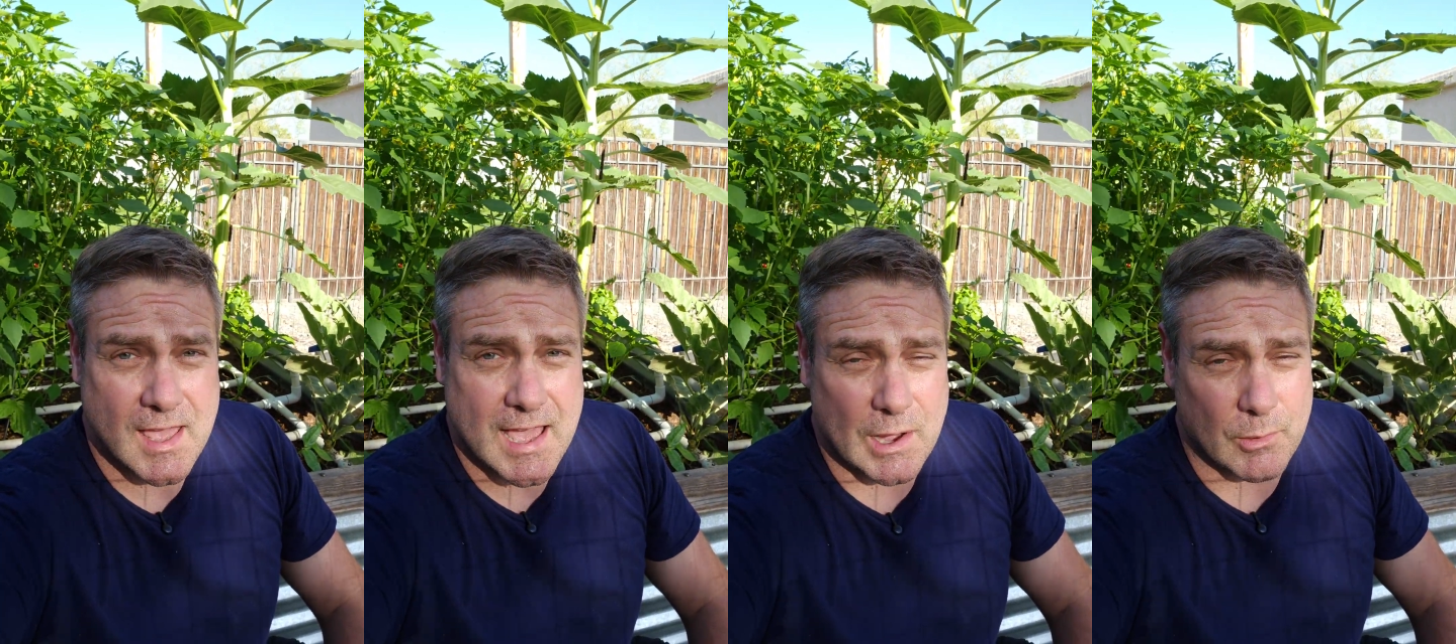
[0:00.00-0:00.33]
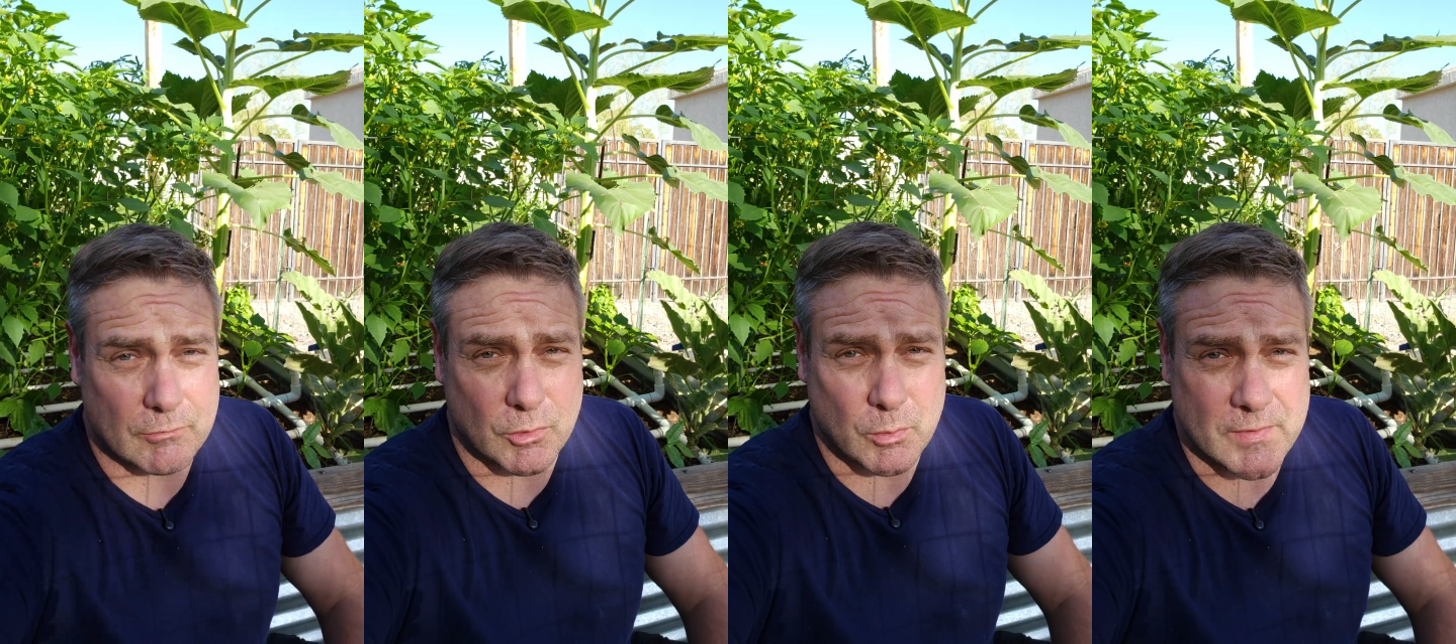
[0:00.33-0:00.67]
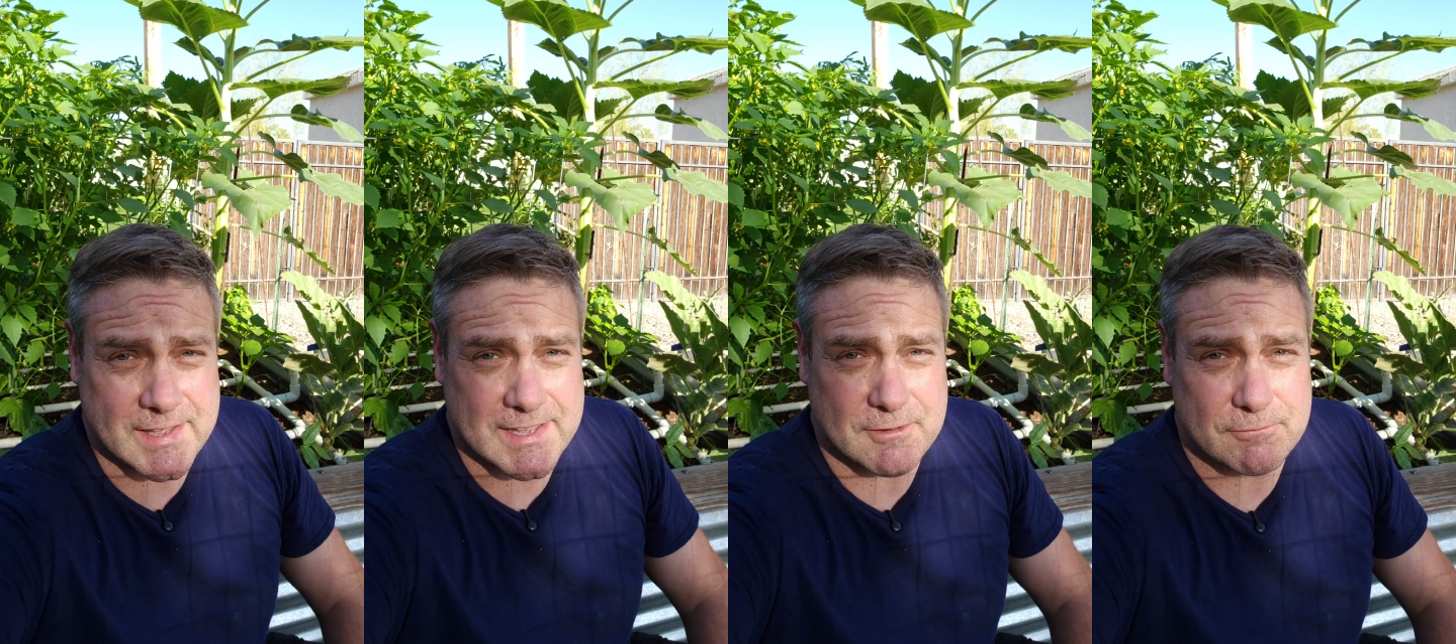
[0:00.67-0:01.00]
However, when
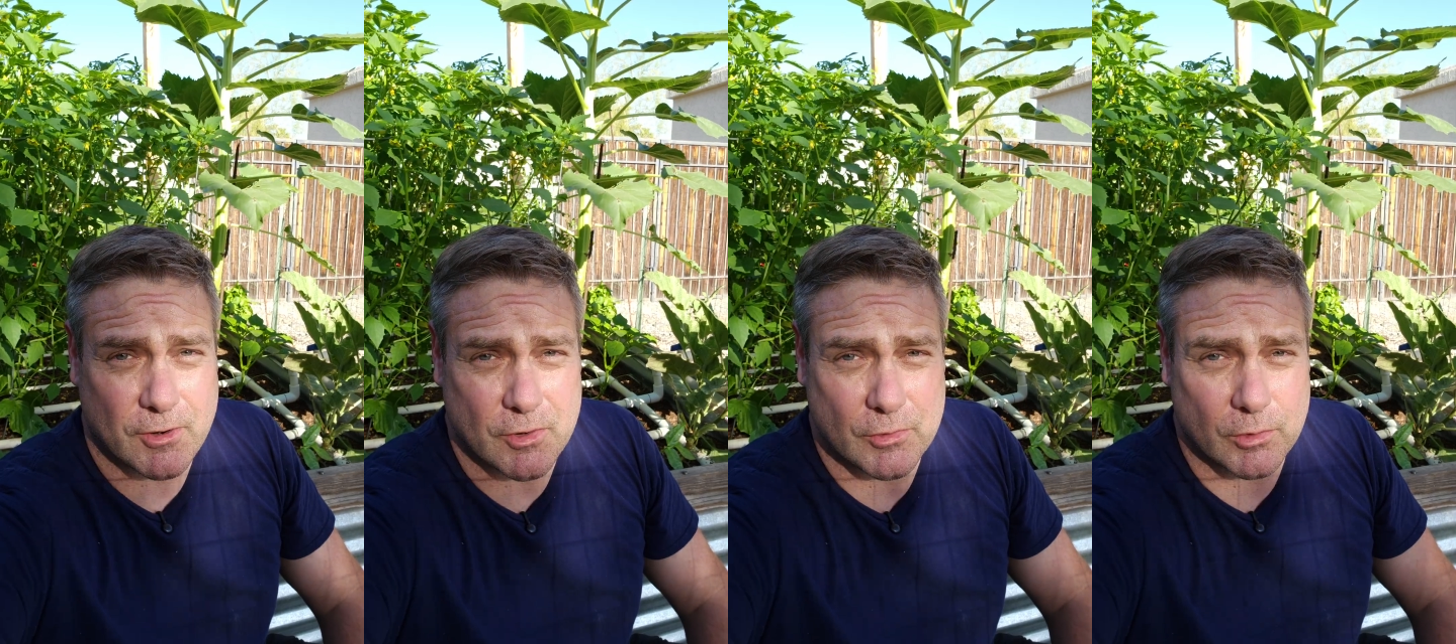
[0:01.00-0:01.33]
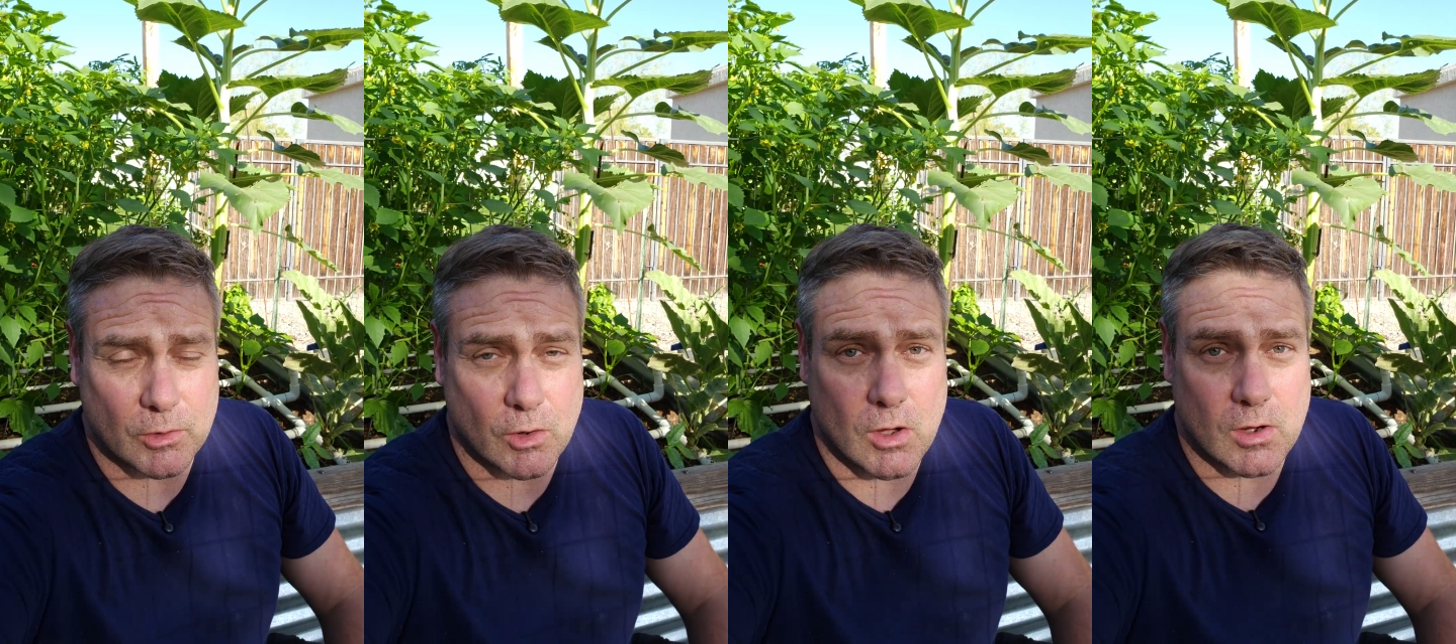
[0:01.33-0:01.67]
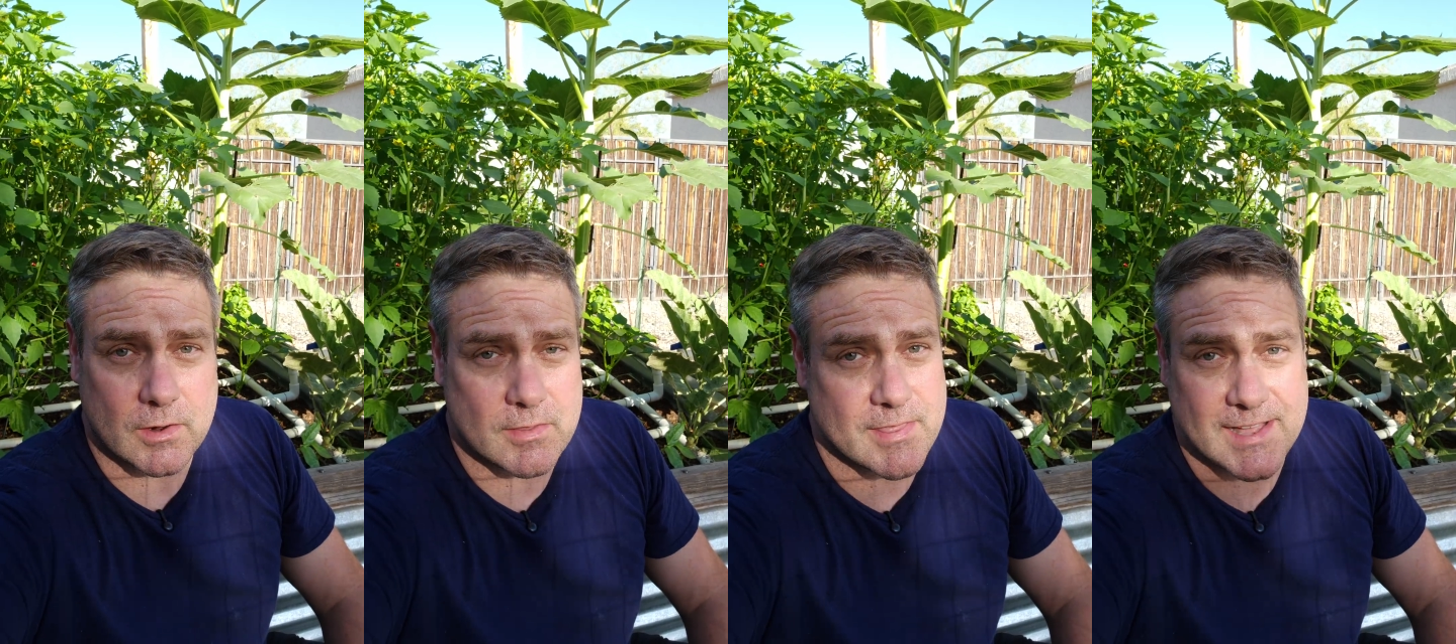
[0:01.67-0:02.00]
they get farther
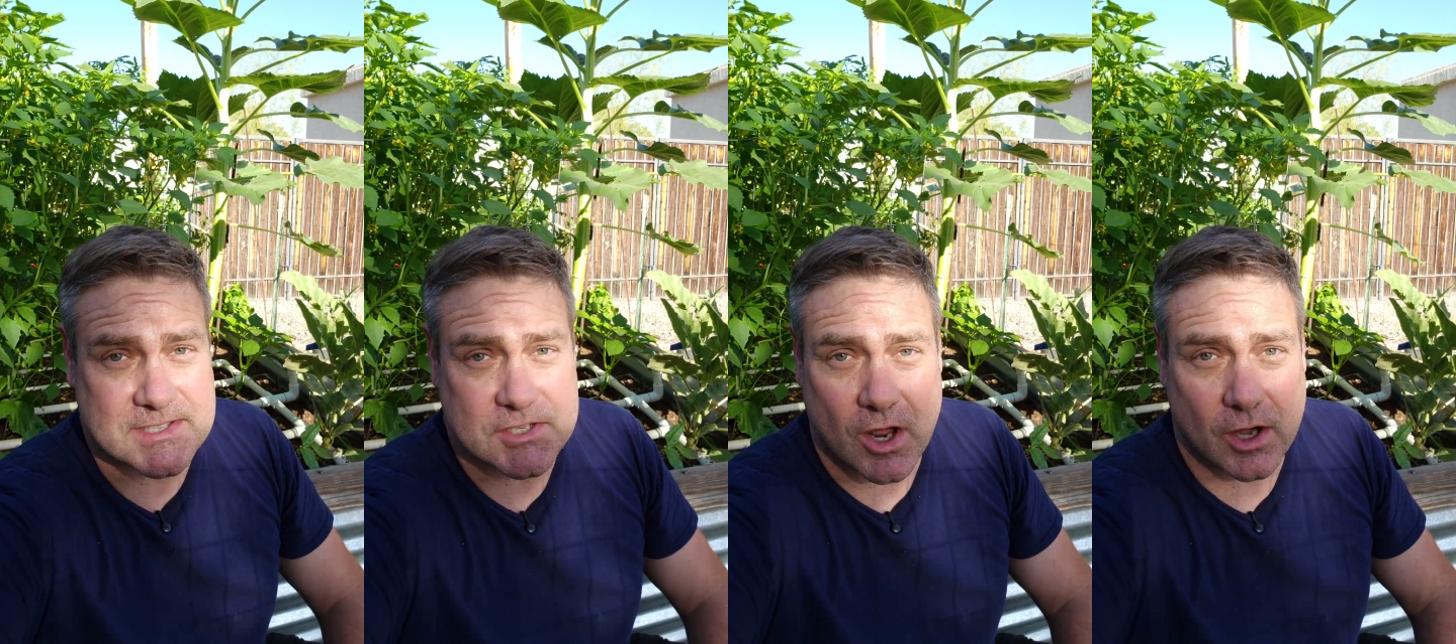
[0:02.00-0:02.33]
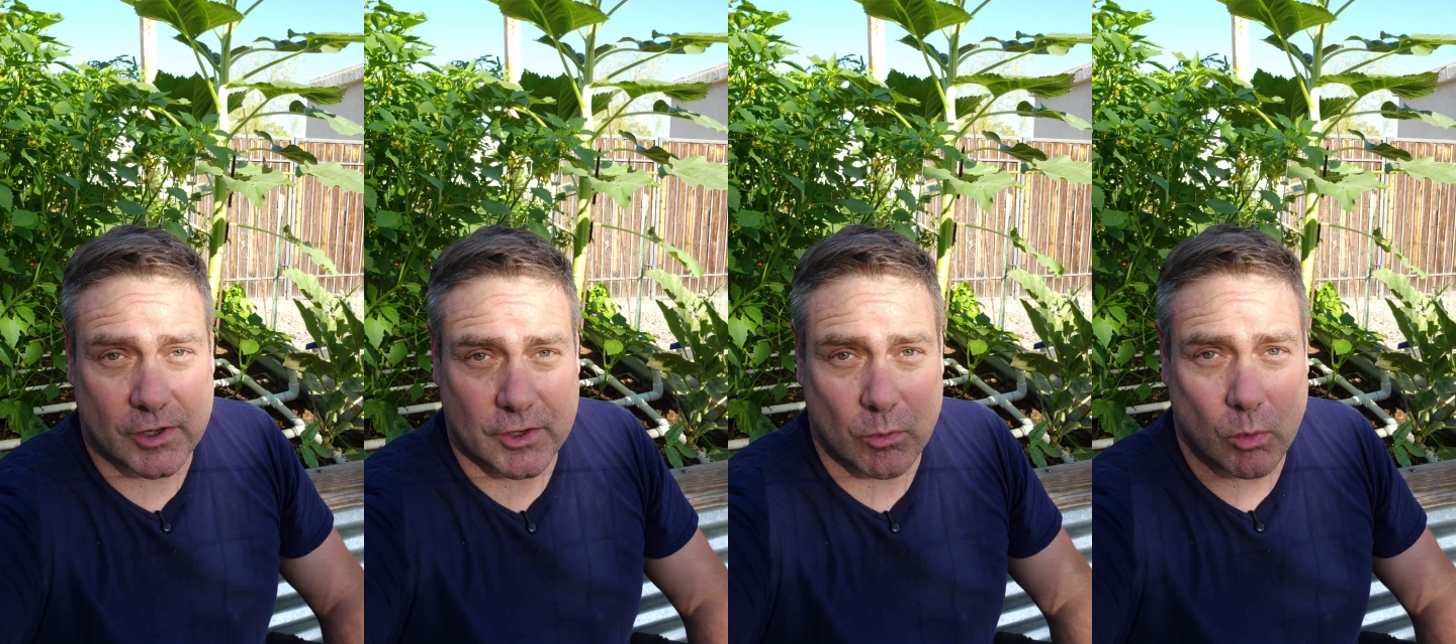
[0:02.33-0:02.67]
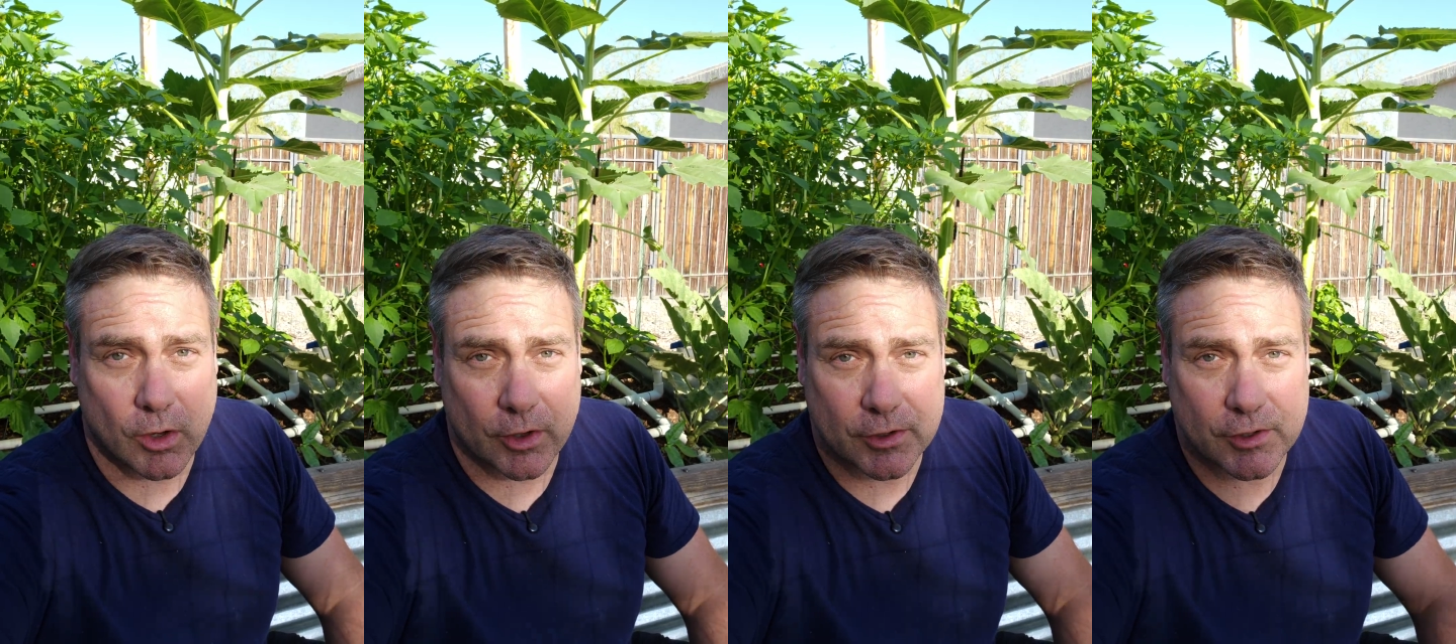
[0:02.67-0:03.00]
along, that's not going to
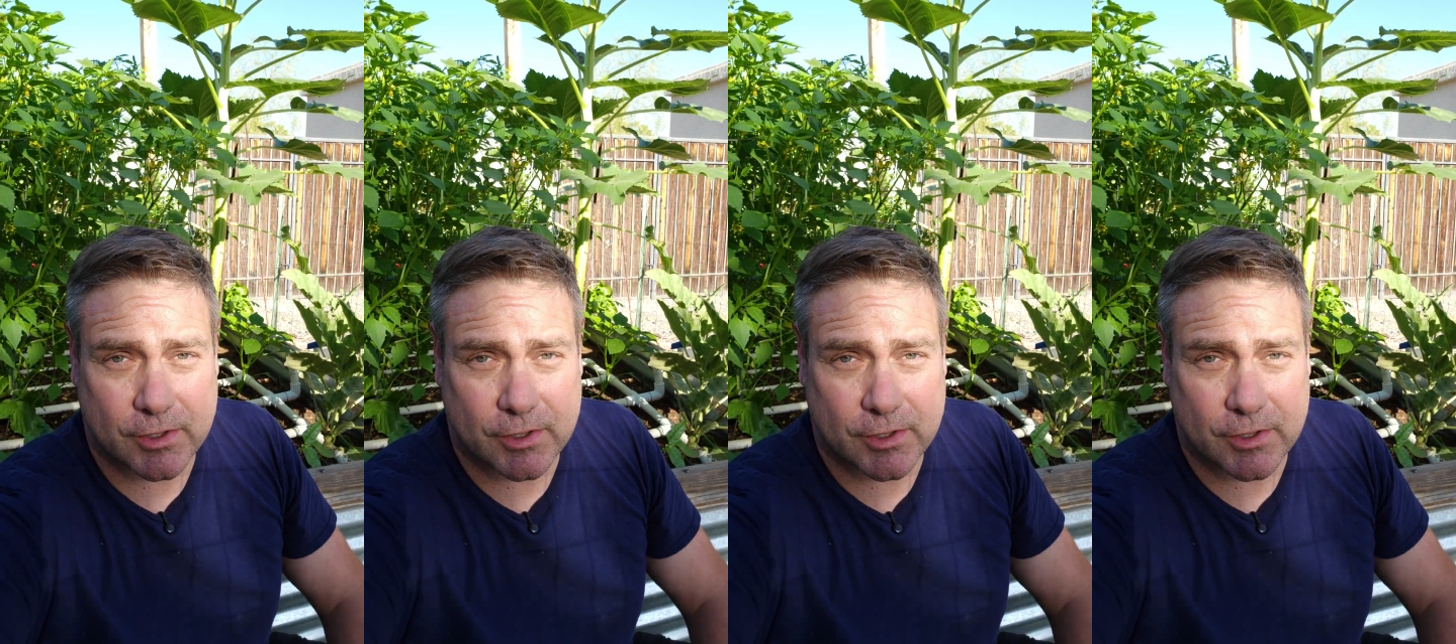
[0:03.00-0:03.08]
work.